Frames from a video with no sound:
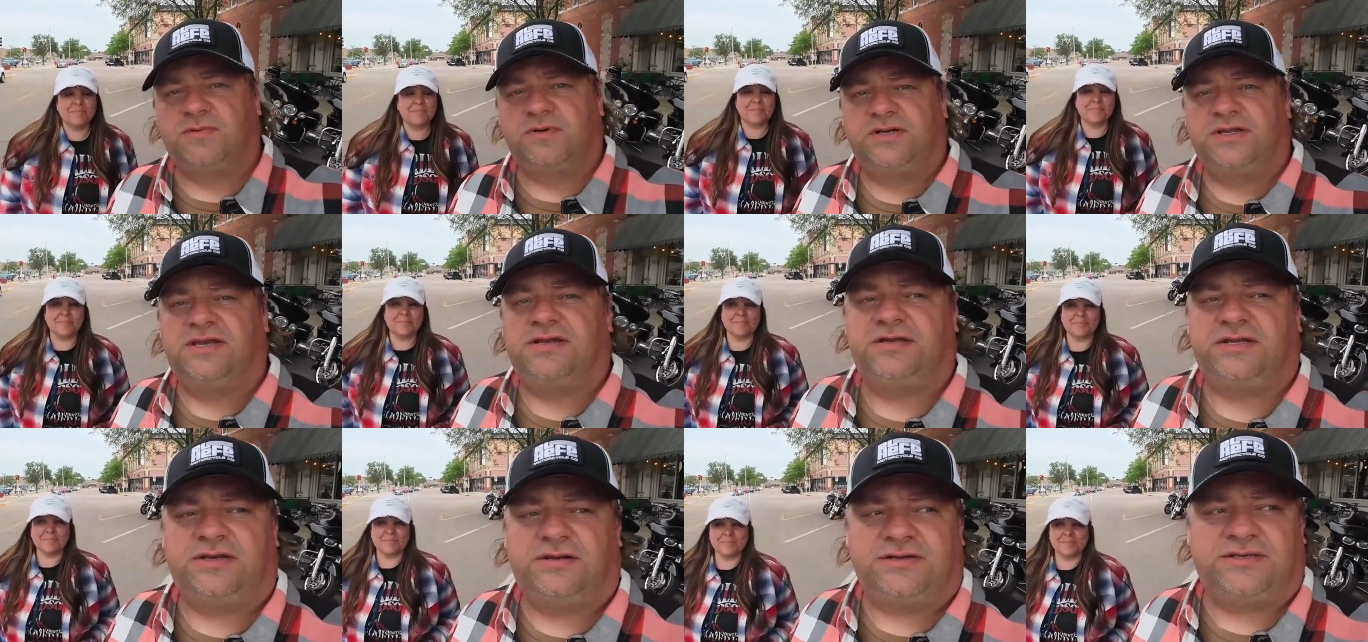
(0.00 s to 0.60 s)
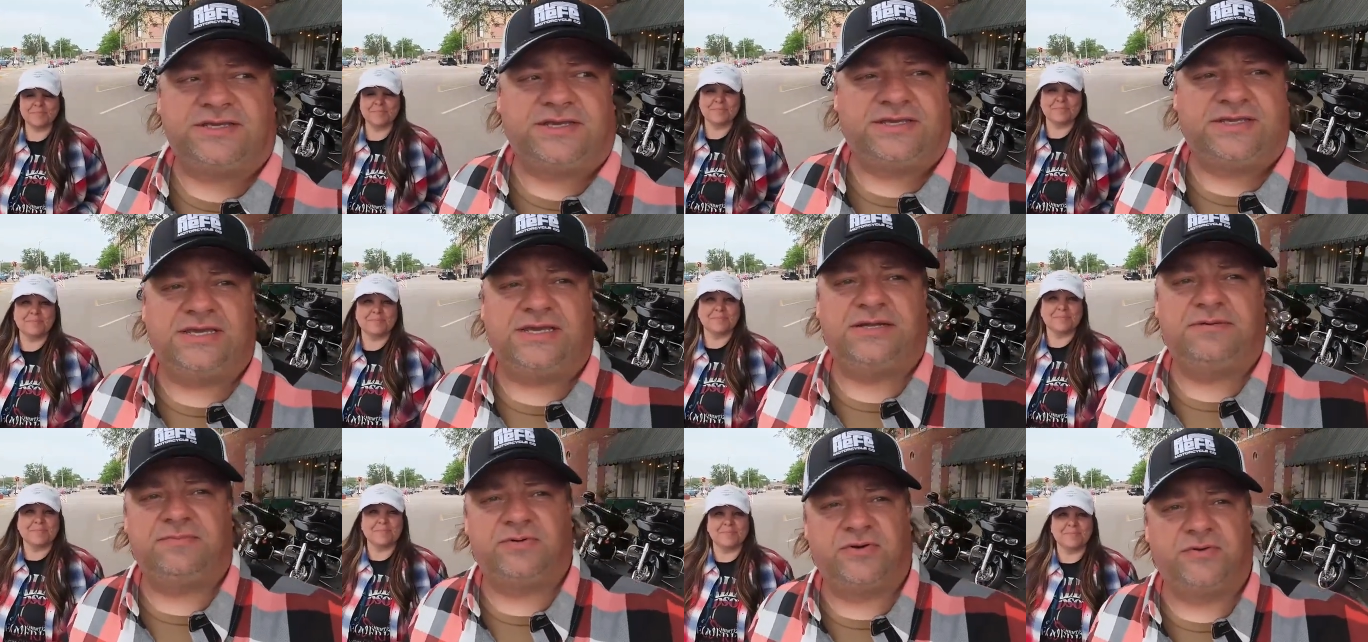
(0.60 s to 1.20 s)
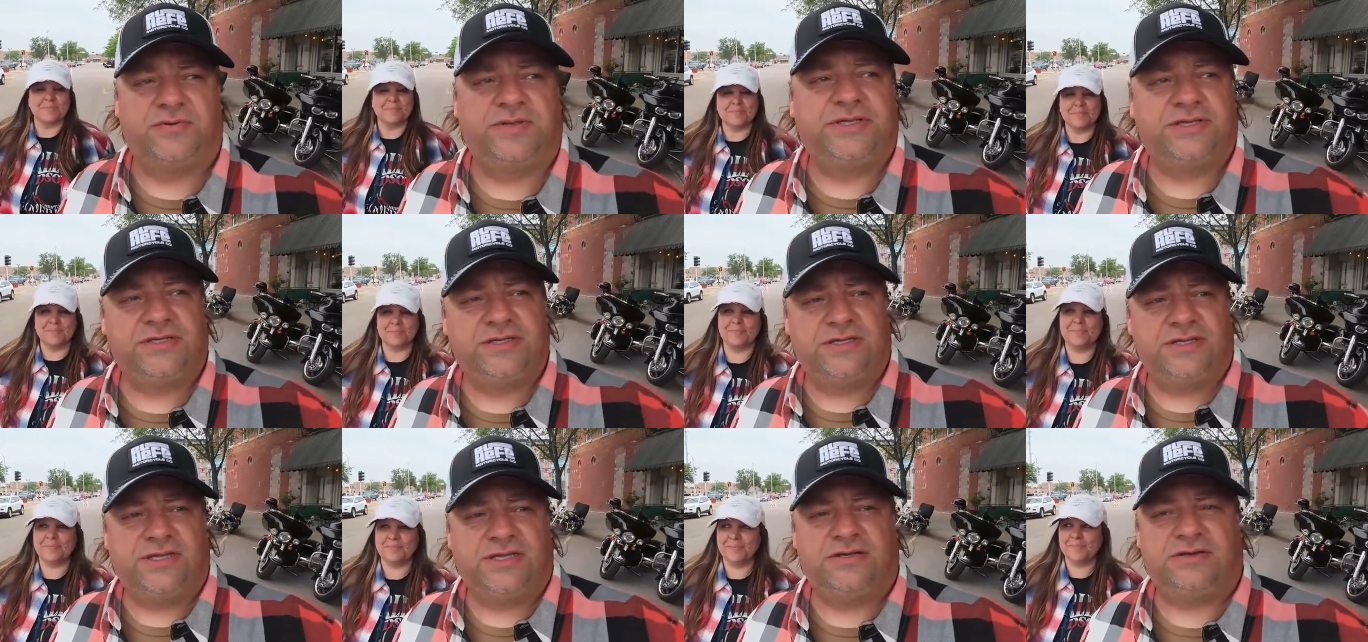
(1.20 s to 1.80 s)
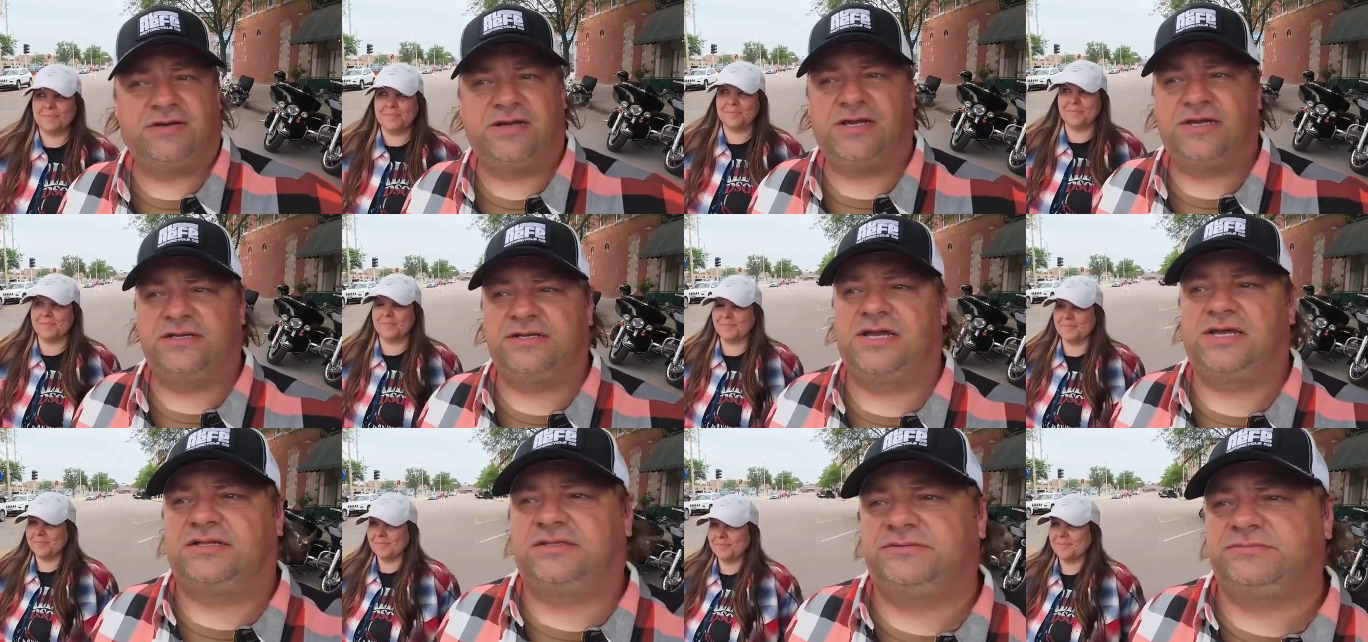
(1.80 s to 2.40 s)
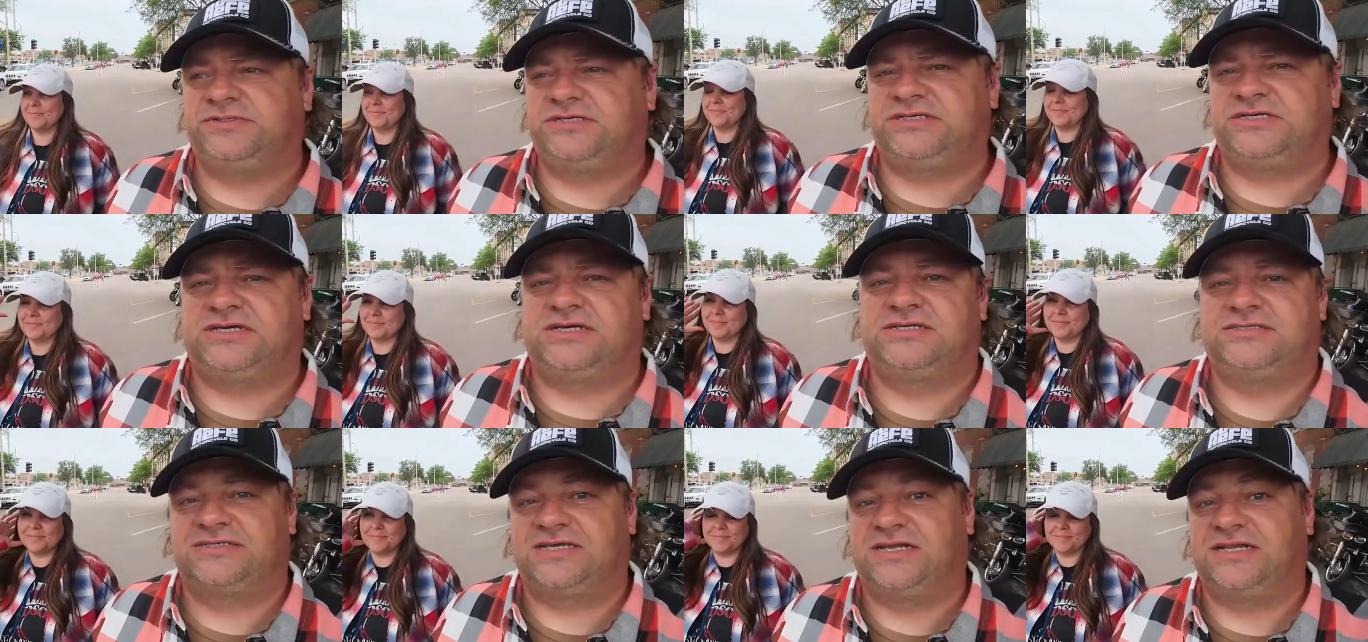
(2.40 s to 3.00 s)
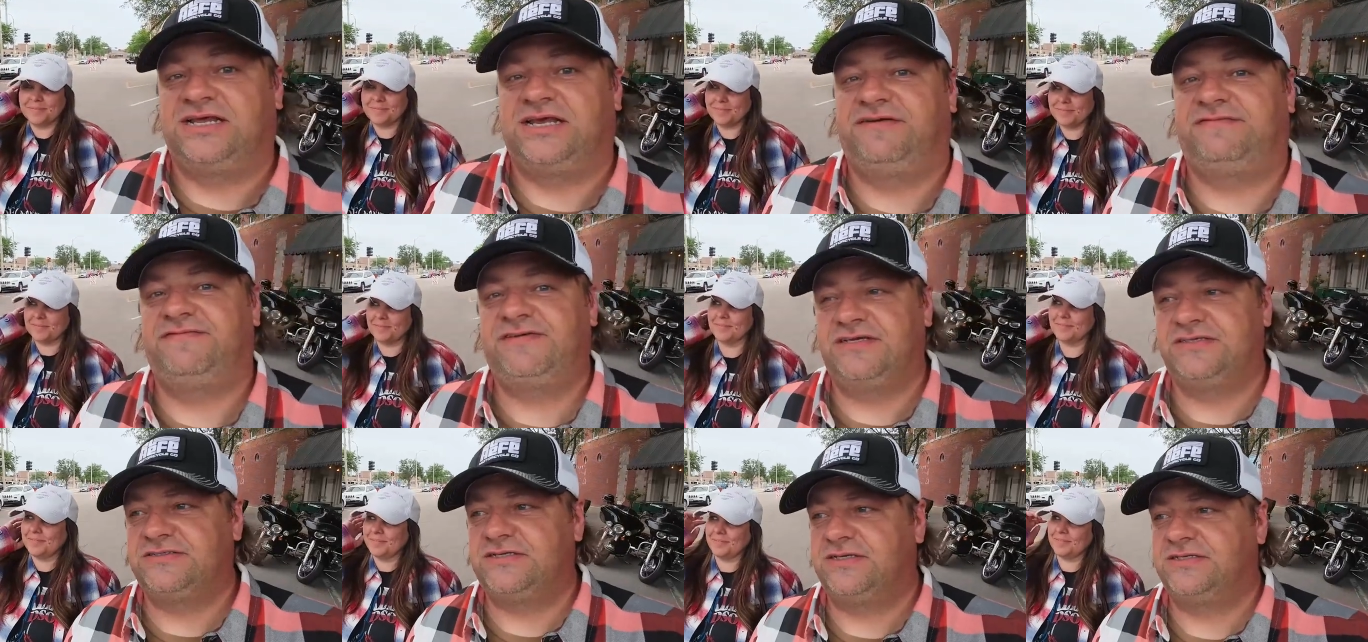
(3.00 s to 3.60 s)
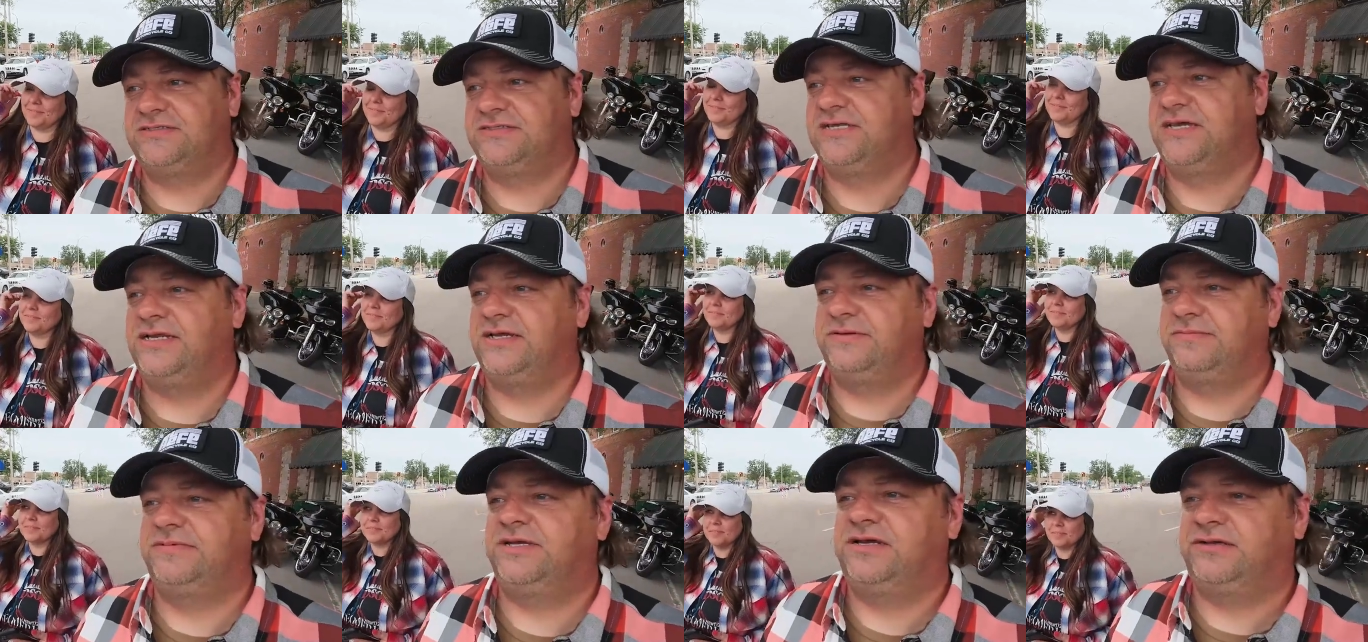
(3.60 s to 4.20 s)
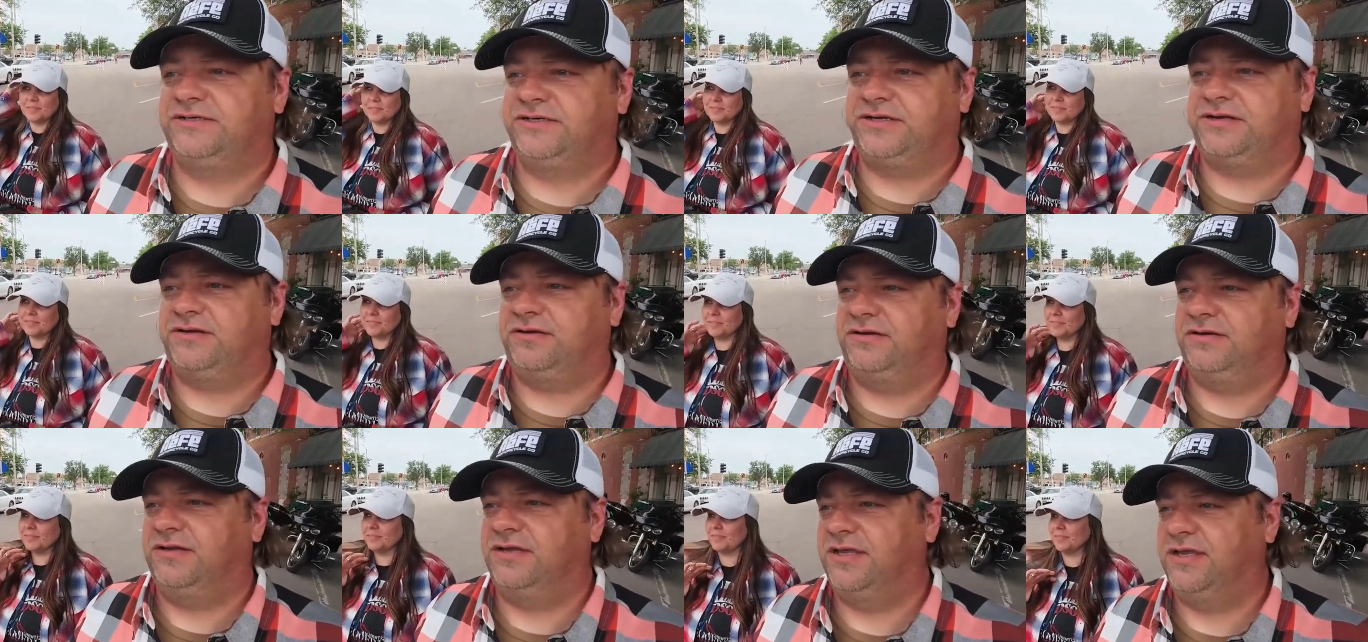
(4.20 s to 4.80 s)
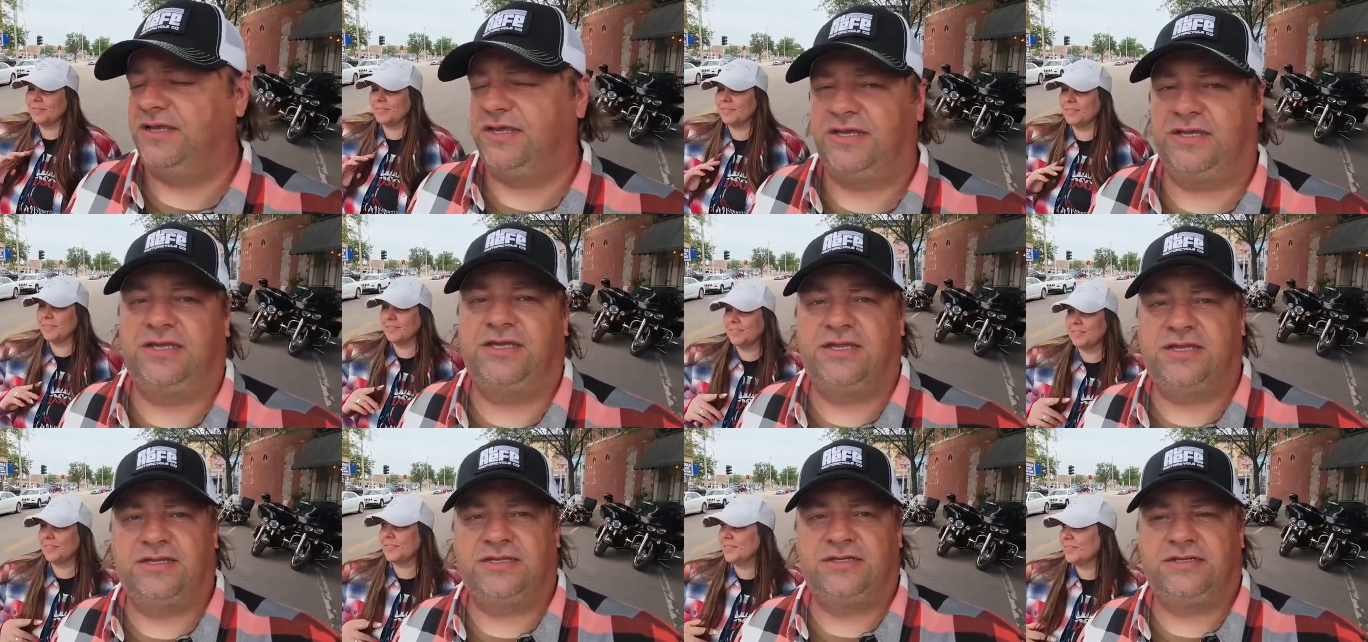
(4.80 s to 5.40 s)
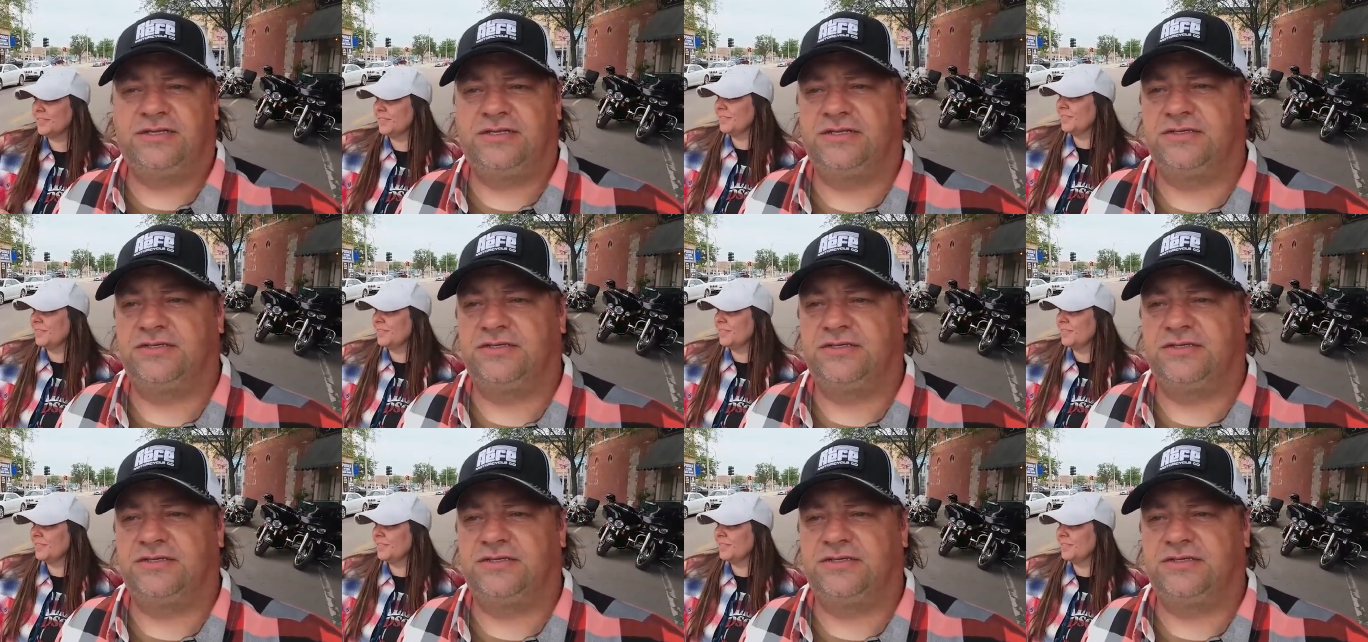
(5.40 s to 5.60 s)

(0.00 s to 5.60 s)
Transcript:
Speaker 1: we're down here at Kincaid Brewing in Grand Island because El Jefe's set up down here, and